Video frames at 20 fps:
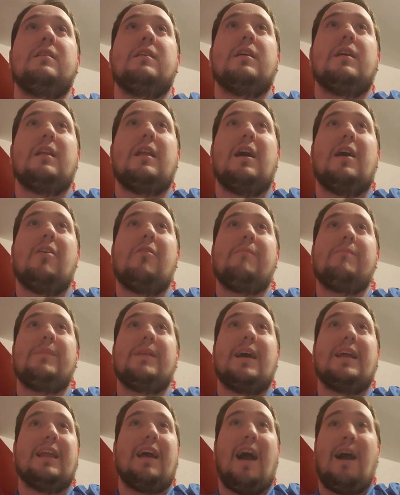You know,
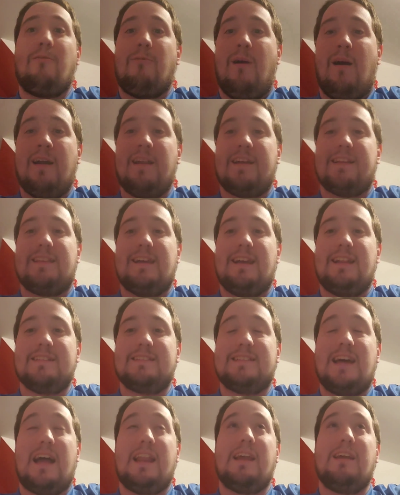and the ironic thing
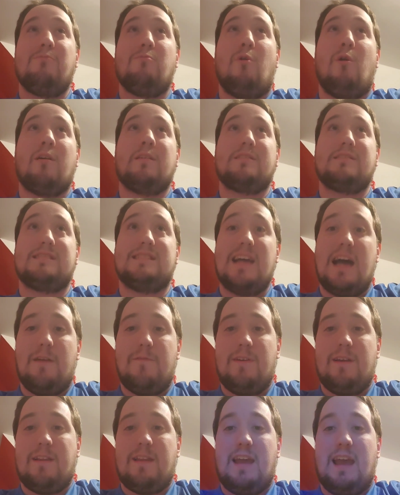is that he wore
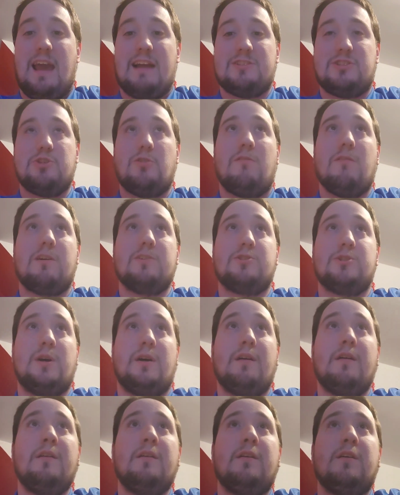7 at
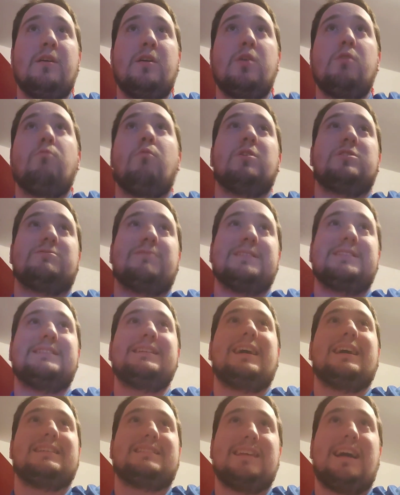Georgia, which was
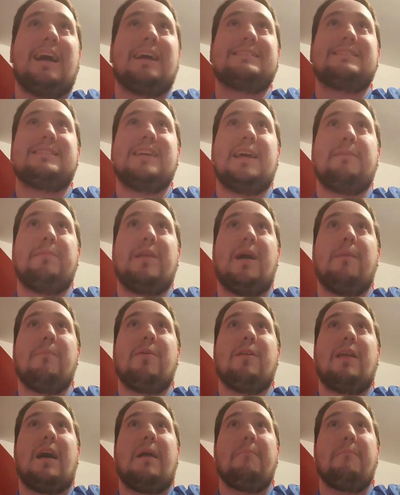the exact same
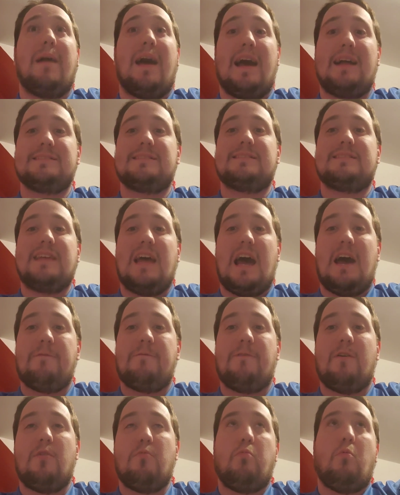number that Matt
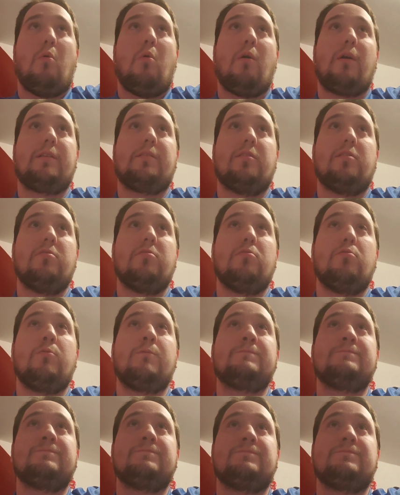Stafford wore, too.